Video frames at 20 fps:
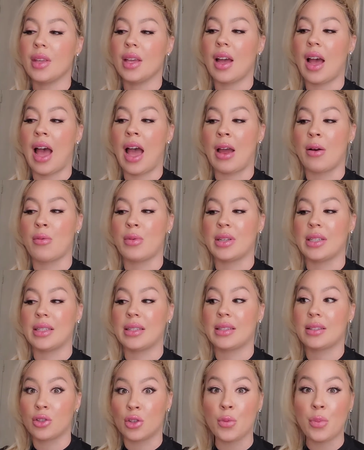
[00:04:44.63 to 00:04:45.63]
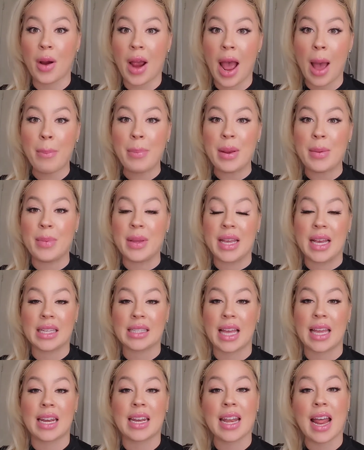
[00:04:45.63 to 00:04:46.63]
I was super happy
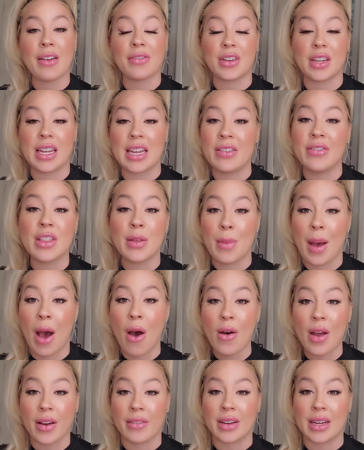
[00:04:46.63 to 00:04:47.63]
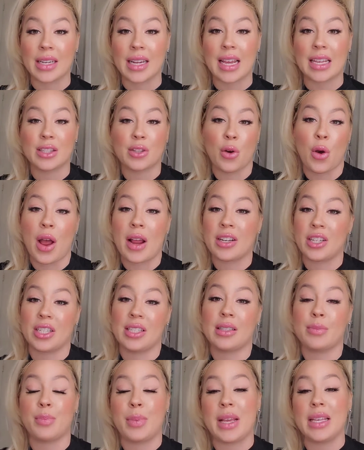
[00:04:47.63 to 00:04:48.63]
because I didn't have to even them out every day. So I
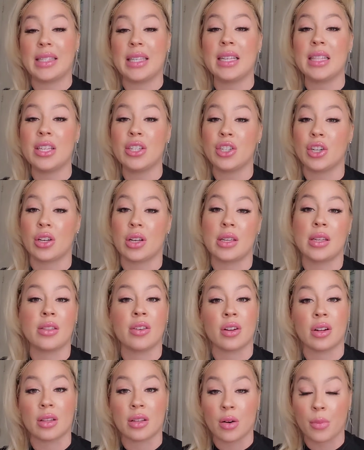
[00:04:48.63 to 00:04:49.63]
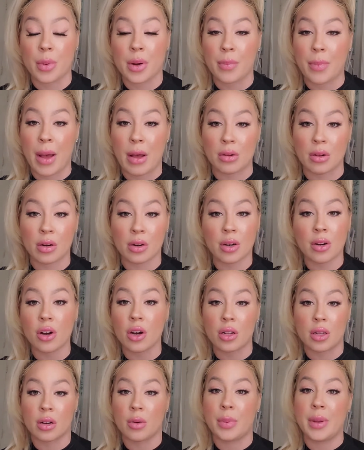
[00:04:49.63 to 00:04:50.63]
just basically took either a little bit of powder or
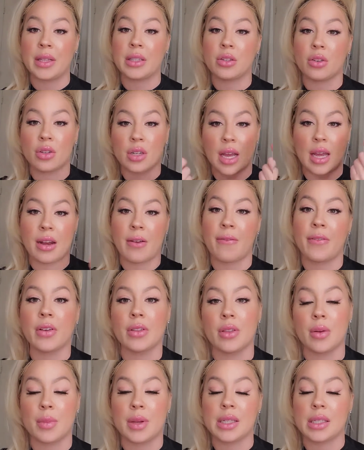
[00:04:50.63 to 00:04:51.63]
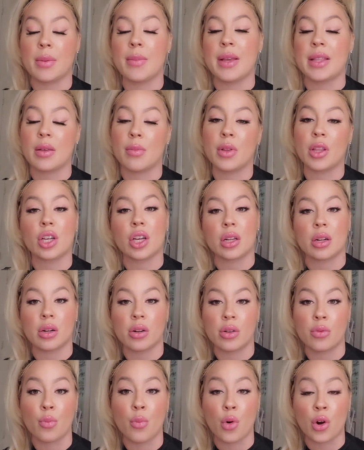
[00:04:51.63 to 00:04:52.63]
a little pencil and kind of filled them in to make them look a
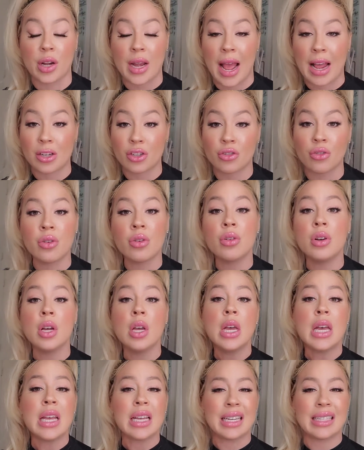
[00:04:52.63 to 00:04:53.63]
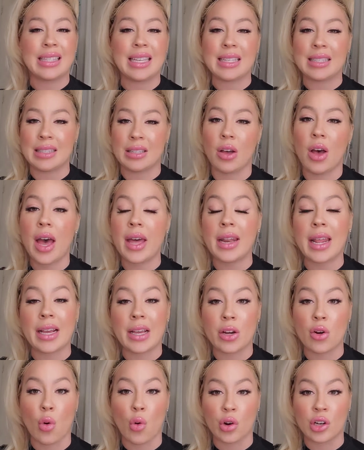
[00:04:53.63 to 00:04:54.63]
little more natural, because they still had like
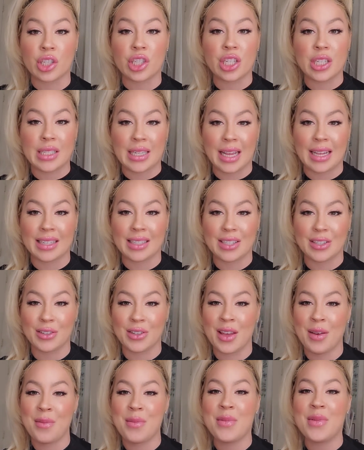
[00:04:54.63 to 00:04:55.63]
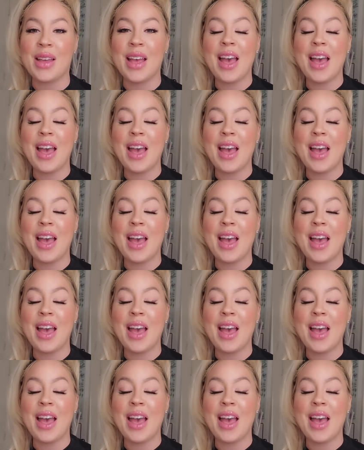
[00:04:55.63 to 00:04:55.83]
an orangey tint to them.